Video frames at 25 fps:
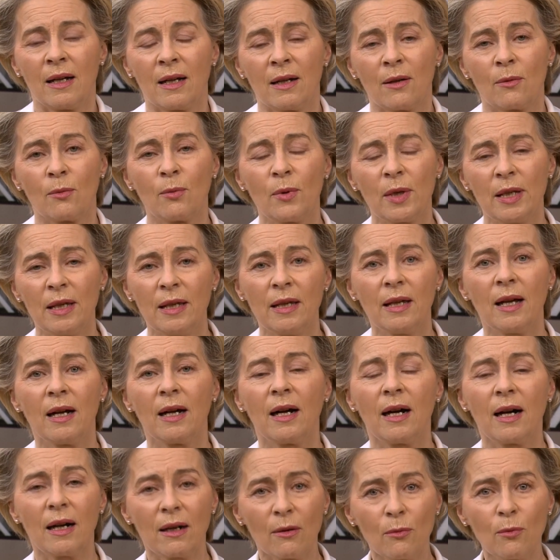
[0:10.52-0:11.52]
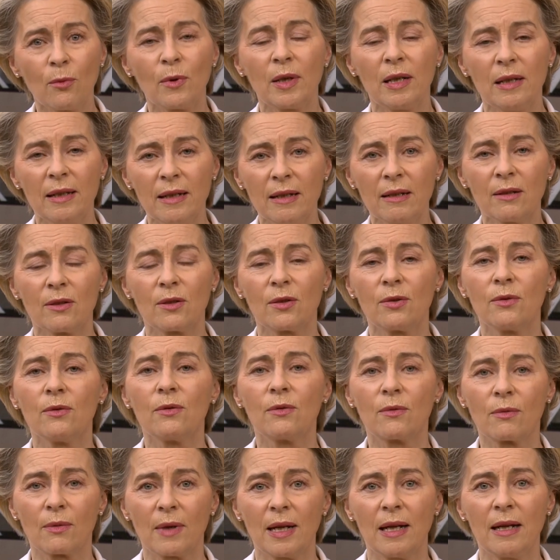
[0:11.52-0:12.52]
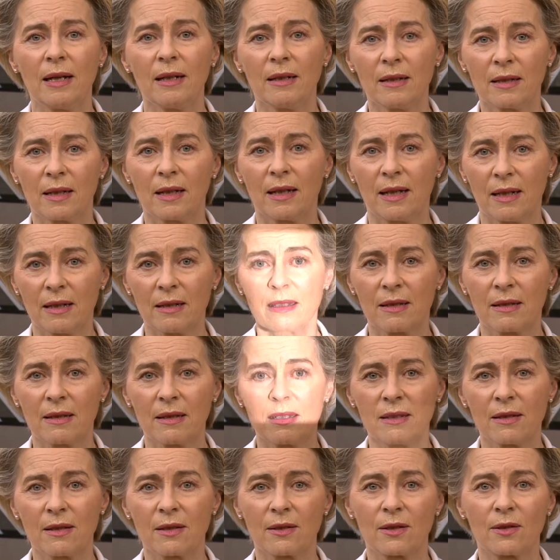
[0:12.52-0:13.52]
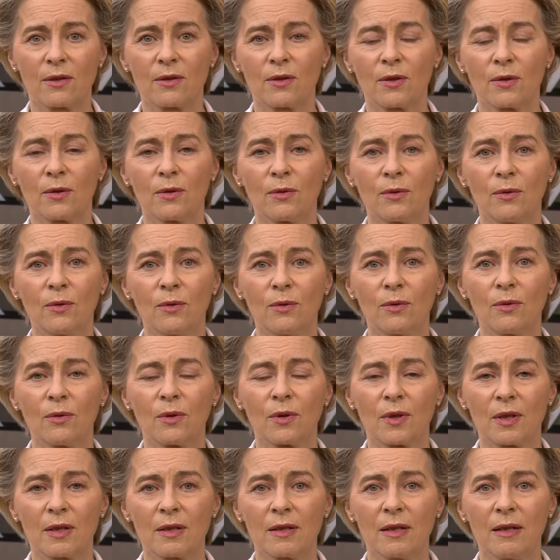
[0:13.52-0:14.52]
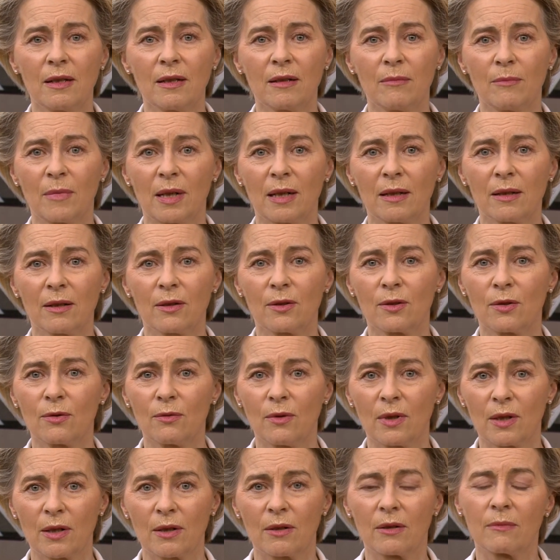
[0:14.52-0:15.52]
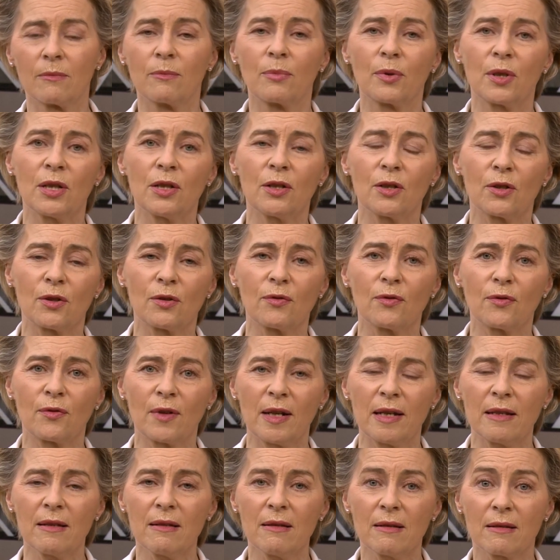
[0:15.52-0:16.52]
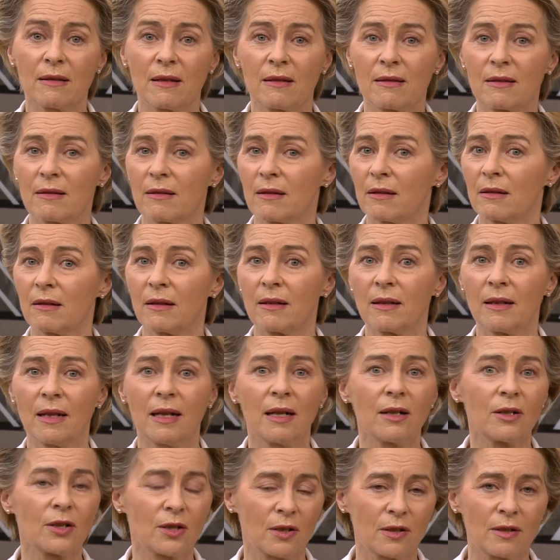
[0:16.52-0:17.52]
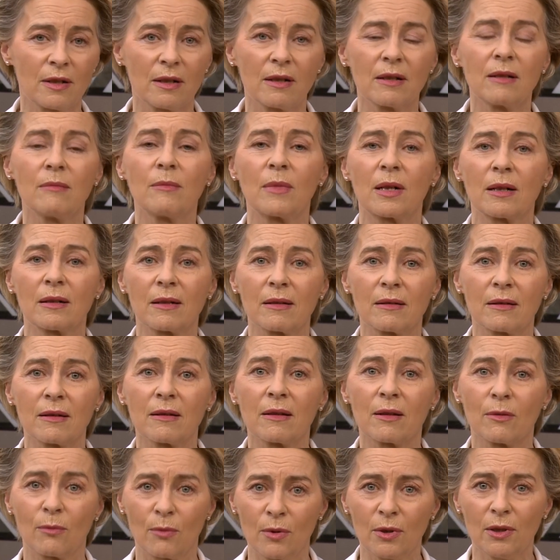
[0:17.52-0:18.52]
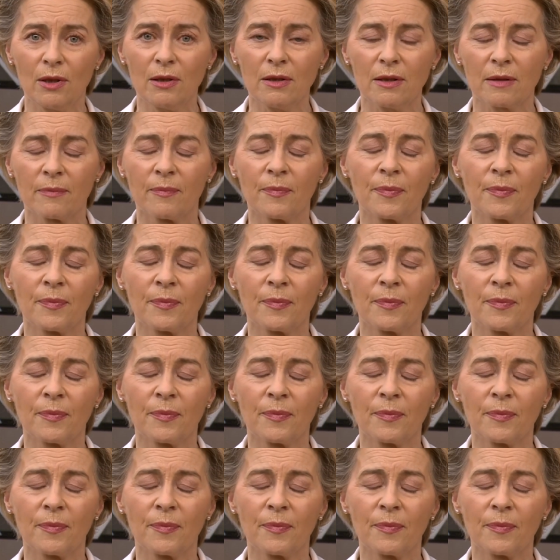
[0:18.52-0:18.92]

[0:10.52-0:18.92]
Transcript: We are willing to grant access to the single market to our British friends. It's the largest single market in the world.